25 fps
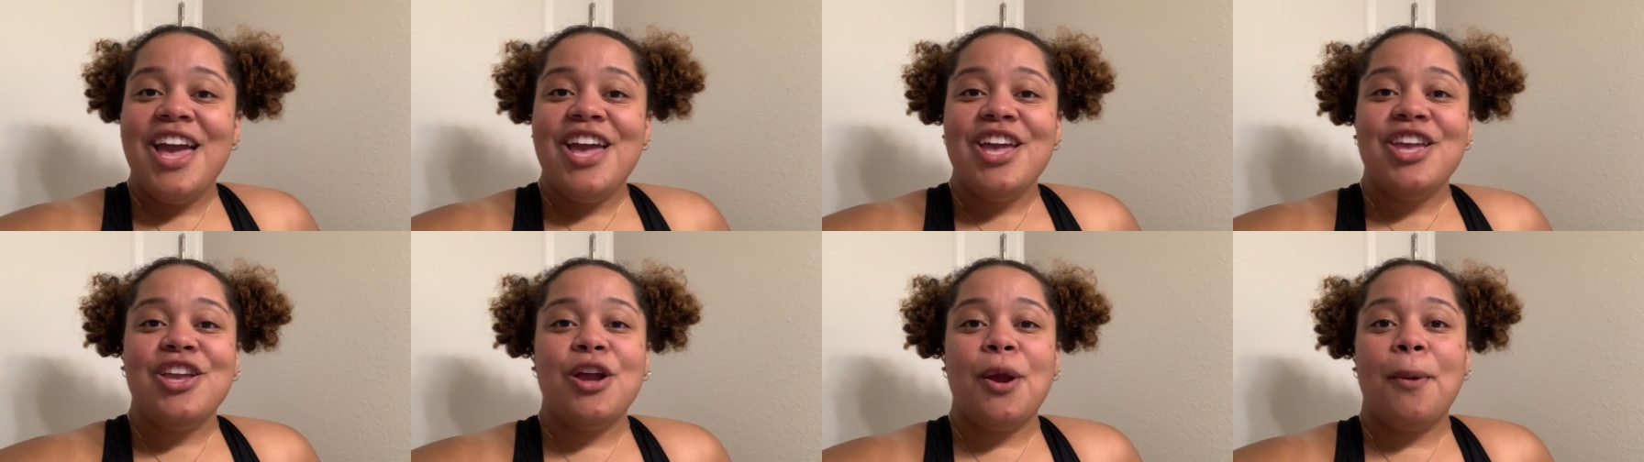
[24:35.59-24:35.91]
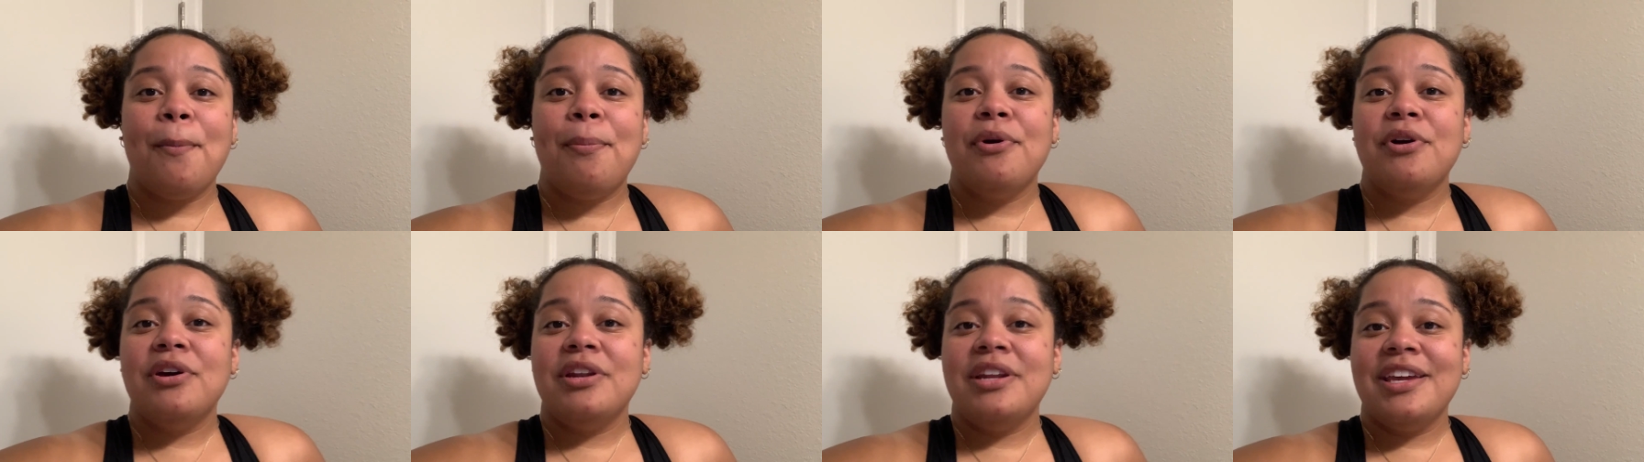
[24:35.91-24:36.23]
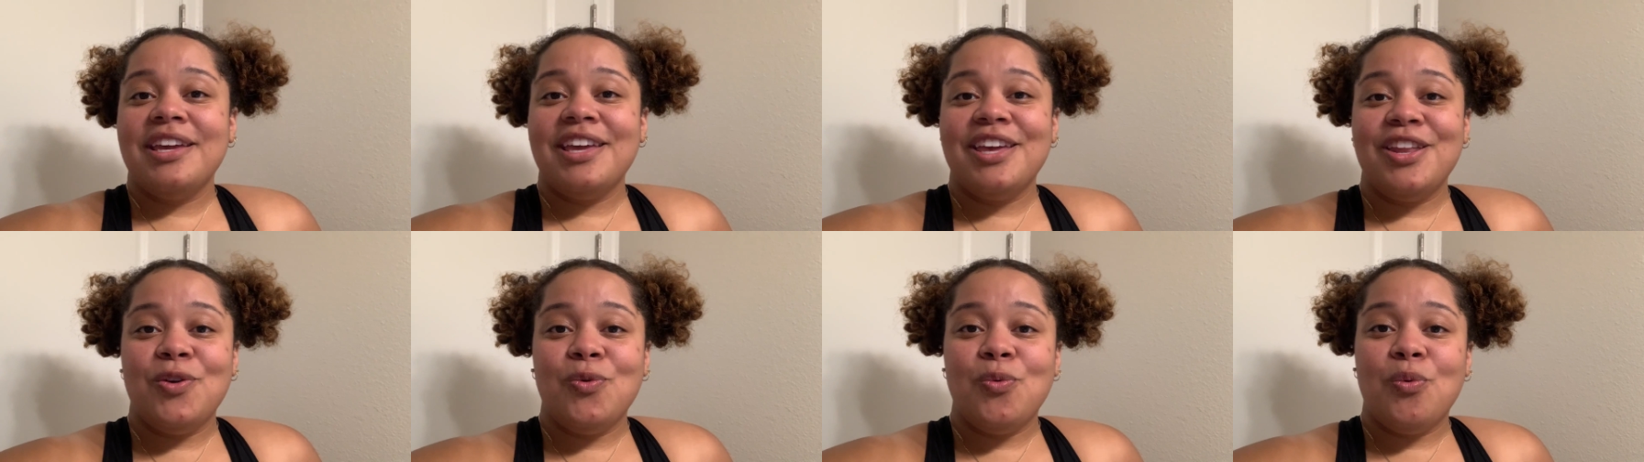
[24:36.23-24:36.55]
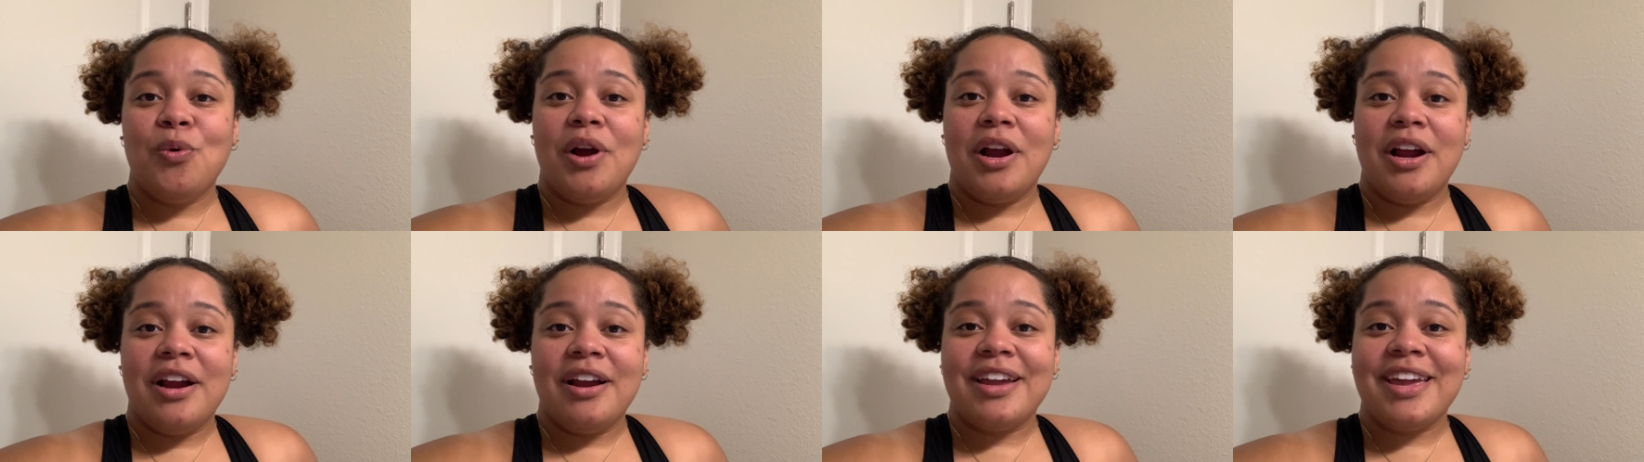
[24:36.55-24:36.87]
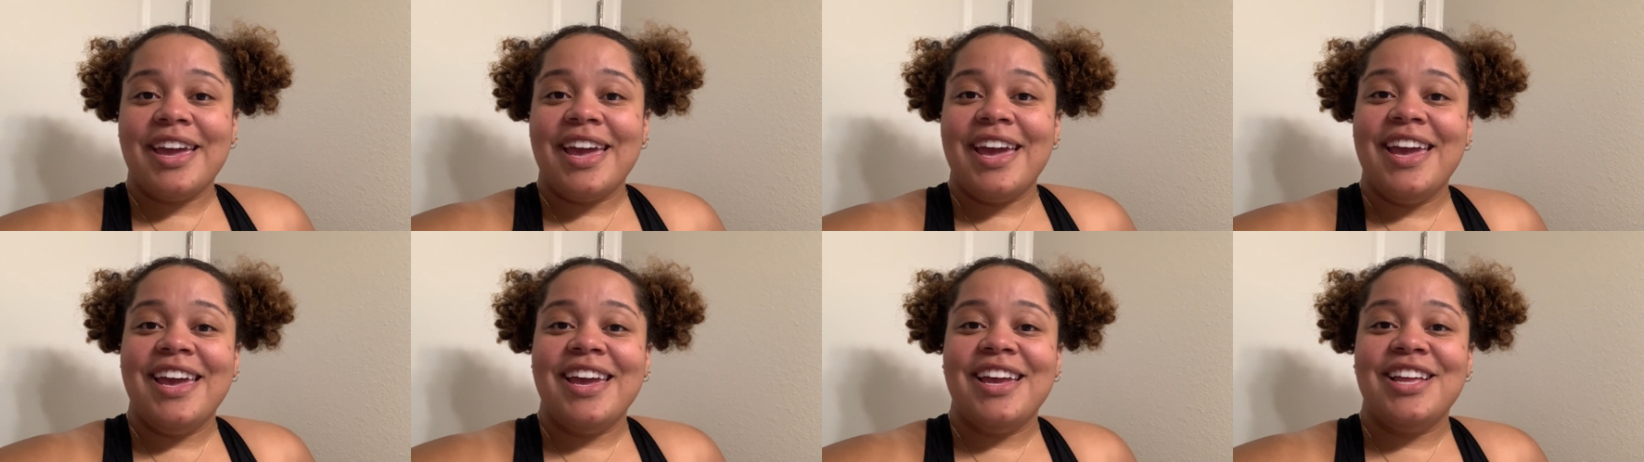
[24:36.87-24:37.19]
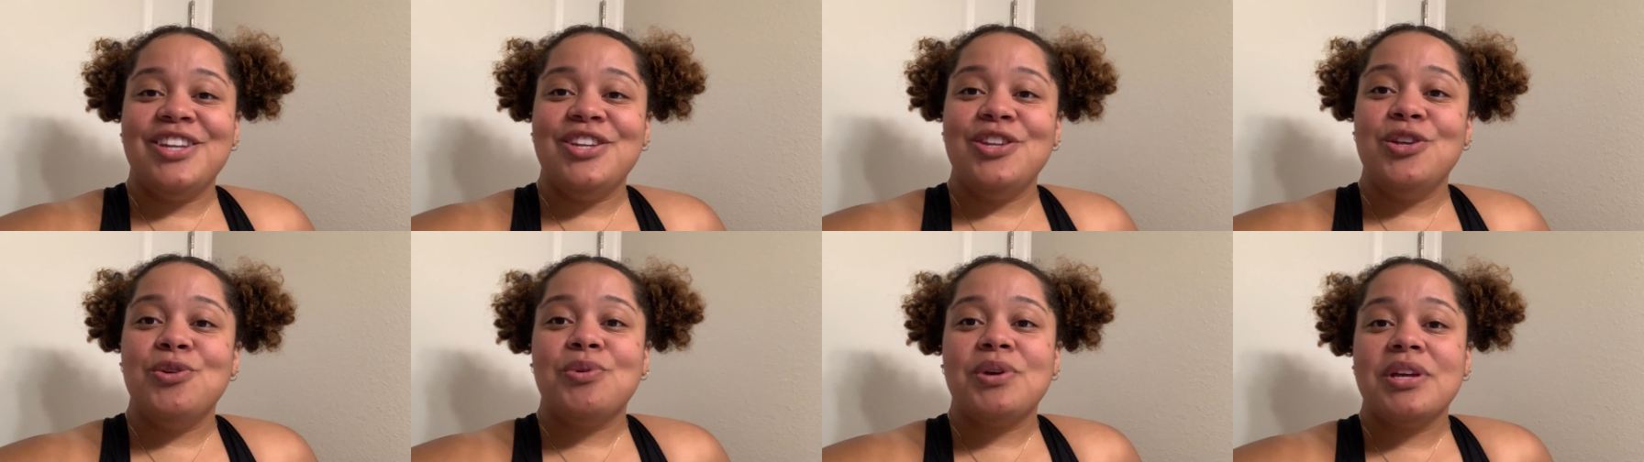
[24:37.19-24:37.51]
you're putting in work
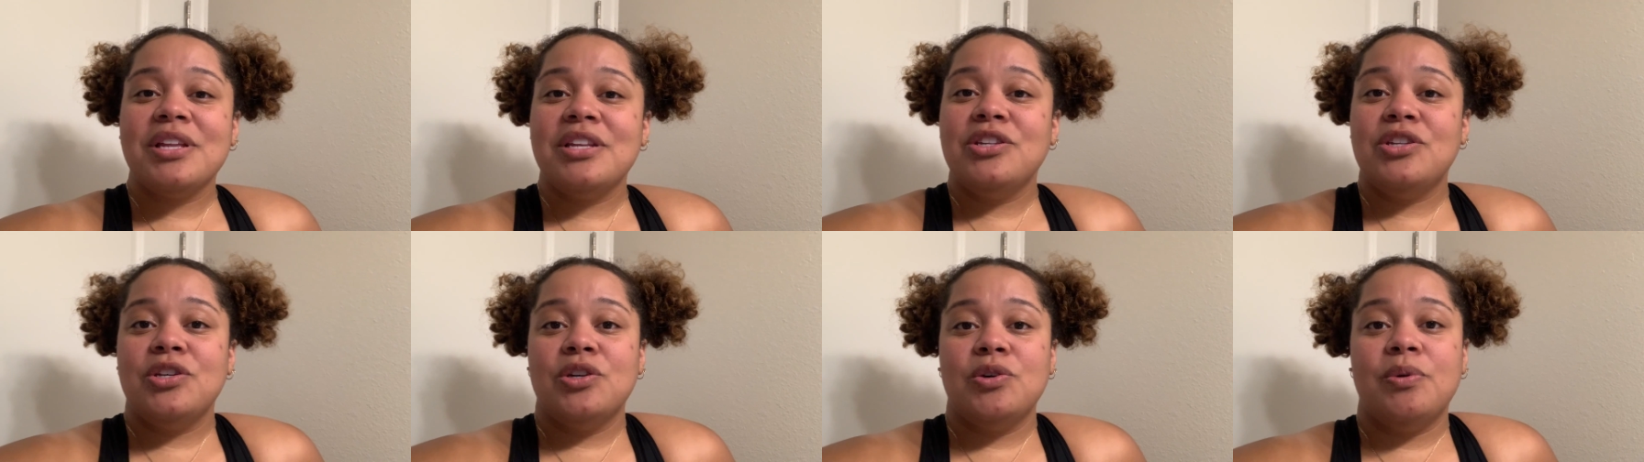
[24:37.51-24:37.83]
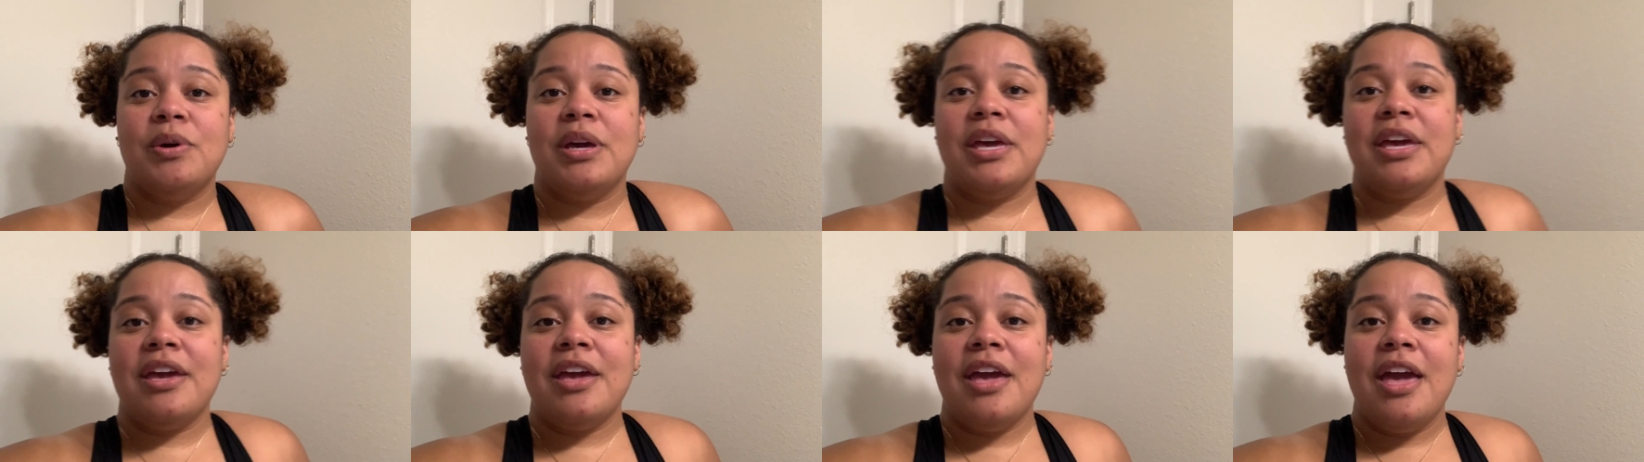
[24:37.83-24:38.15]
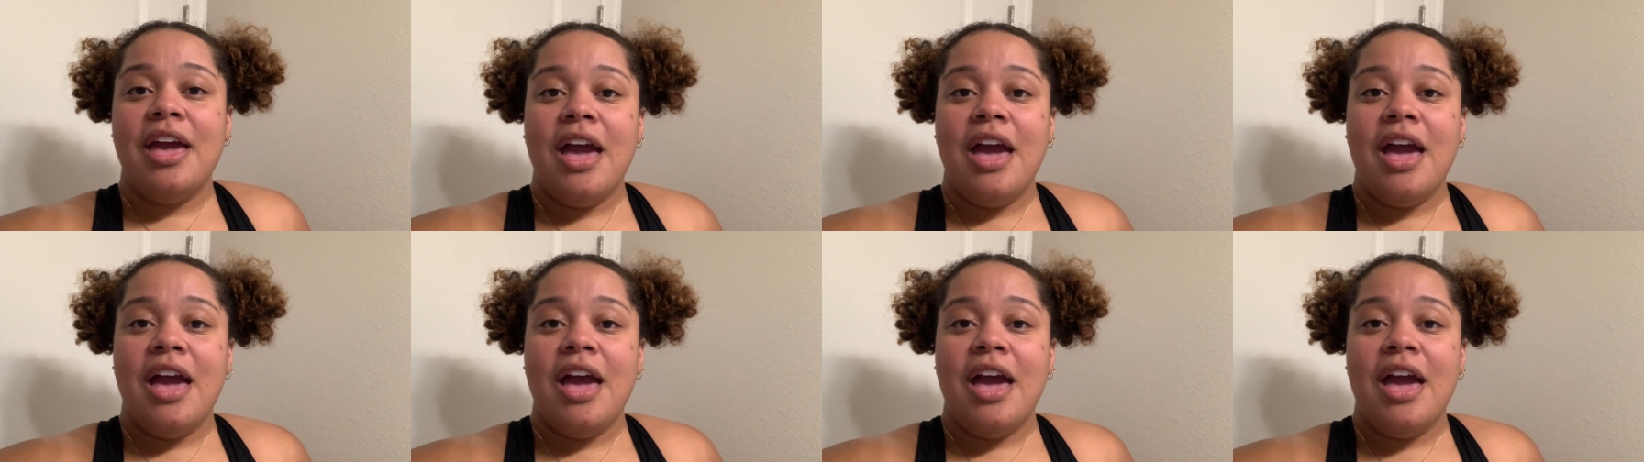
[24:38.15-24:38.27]
and you can do it.